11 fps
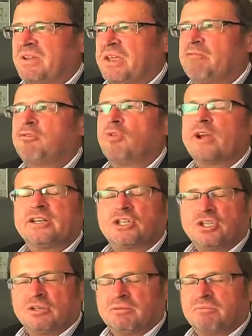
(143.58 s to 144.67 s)

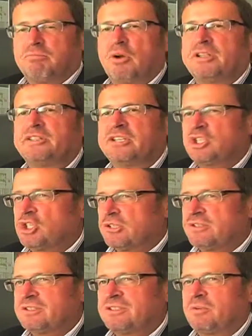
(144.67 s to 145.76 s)
influential
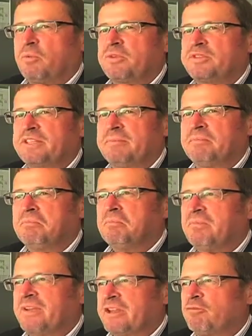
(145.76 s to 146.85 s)
politicians, with
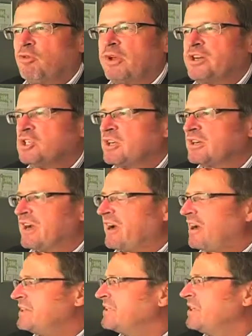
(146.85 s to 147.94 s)
some influential
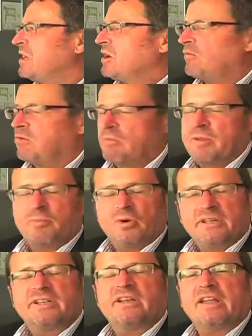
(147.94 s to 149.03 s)
guys from the
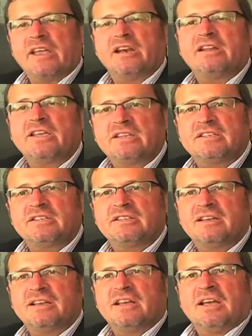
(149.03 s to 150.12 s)
political elite.
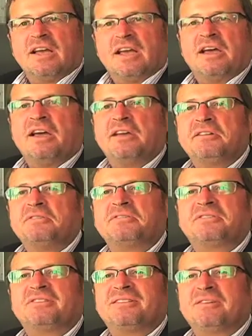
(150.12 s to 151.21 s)

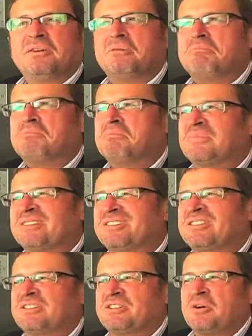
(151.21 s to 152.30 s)
And
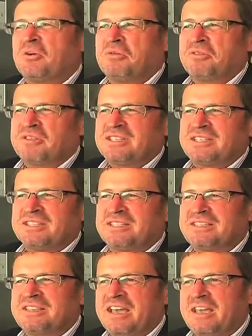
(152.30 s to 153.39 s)
so this
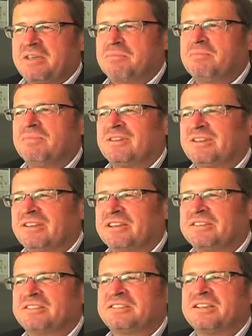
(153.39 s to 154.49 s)
game
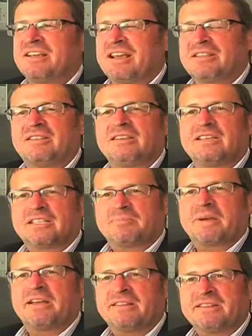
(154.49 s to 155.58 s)
is at the
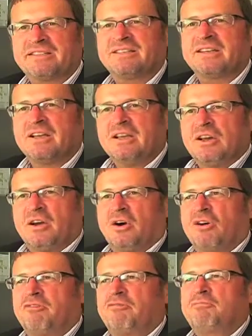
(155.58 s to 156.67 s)
expense
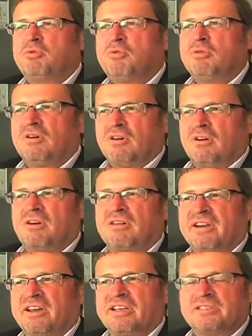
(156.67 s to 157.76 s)
of poor
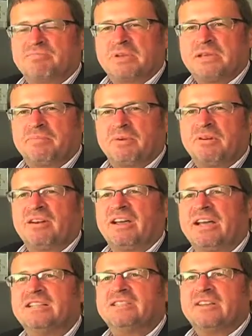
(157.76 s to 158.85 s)
organized people
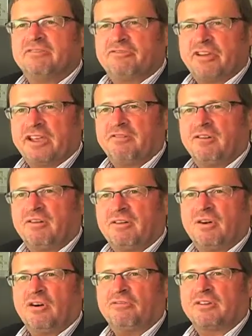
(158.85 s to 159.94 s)
and in favor
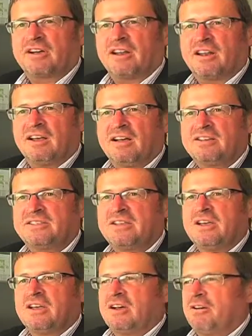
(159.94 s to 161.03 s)
of a class
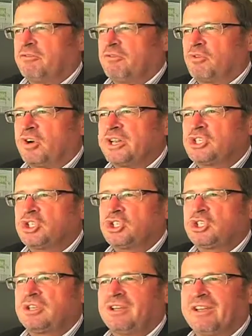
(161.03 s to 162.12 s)
of
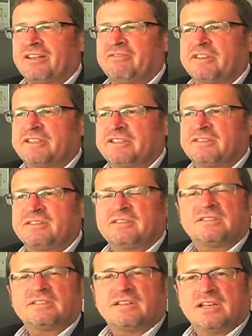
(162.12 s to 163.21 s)
rich
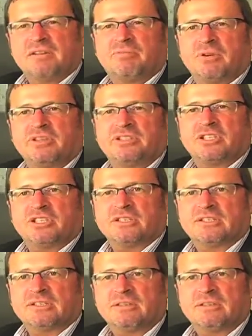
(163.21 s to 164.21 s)
investors and politicians.